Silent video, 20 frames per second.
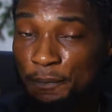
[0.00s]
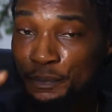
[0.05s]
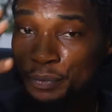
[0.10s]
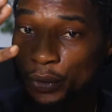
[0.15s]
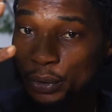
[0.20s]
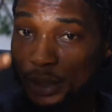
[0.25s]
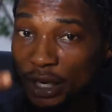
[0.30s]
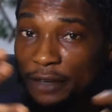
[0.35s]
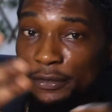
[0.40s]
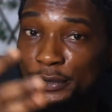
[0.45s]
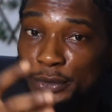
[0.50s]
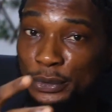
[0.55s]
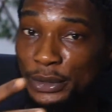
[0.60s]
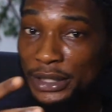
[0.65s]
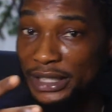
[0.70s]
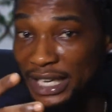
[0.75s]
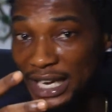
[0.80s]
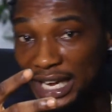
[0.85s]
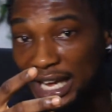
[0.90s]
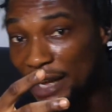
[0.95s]
you have to
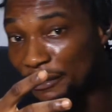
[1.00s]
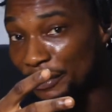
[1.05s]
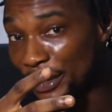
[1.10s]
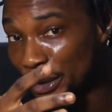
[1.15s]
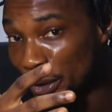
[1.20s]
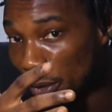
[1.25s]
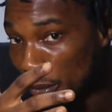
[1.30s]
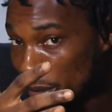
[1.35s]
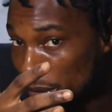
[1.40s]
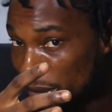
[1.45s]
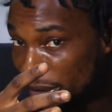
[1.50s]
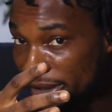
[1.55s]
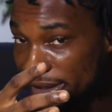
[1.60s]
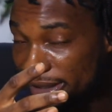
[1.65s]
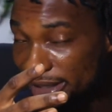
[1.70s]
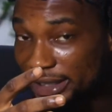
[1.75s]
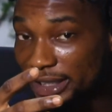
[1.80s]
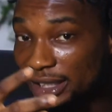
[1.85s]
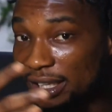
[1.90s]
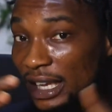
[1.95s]
either have a
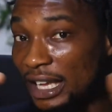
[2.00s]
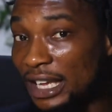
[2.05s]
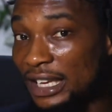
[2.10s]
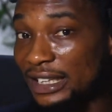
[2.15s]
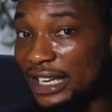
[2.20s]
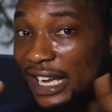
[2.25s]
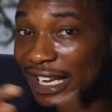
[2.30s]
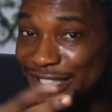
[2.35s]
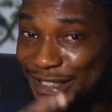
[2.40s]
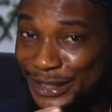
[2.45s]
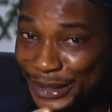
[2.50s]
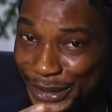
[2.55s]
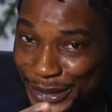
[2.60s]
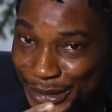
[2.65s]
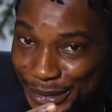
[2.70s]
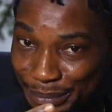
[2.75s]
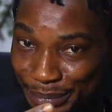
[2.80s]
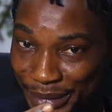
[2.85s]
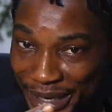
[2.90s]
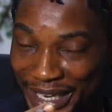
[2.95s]
community that is going to
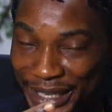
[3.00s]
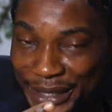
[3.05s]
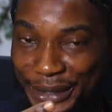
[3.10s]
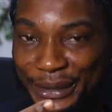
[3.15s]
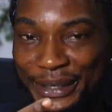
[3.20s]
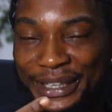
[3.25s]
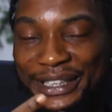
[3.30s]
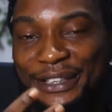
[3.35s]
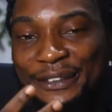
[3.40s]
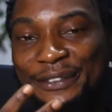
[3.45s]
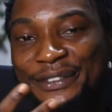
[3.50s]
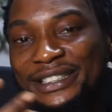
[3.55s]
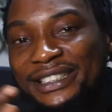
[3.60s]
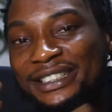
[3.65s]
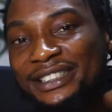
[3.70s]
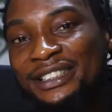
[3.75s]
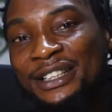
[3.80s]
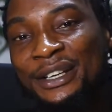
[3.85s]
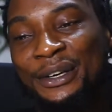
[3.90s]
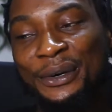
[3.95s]
buy your
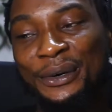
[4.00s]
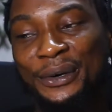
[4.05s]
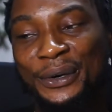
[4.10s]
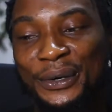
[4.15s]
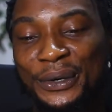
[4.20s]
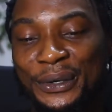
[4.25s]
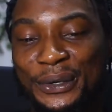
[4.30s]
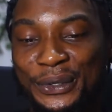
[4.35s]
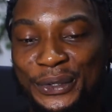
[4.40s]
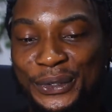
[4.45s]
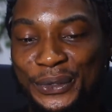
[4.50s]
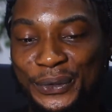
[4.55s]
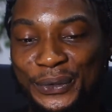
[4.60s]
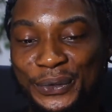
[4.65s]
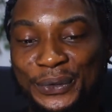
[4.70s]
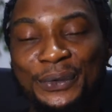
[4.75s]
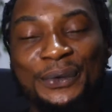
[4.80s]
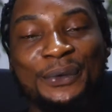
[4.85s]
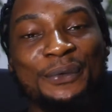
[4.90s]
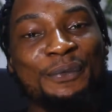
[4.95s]
NFTs, or
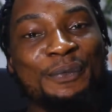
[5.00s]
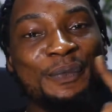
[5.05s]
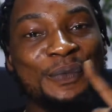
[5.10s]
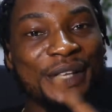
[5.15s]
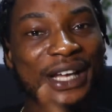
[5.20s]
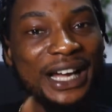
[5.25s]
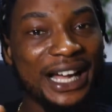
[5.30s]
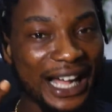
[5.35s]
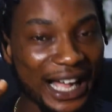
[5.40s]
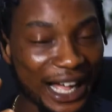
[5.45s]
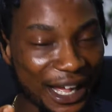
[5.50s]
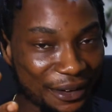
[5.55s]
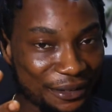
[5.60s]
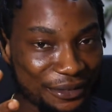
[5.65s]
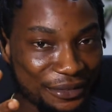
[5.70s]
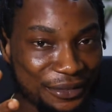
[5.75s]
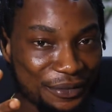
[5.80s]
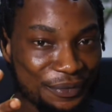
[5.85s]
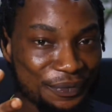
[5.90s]
you have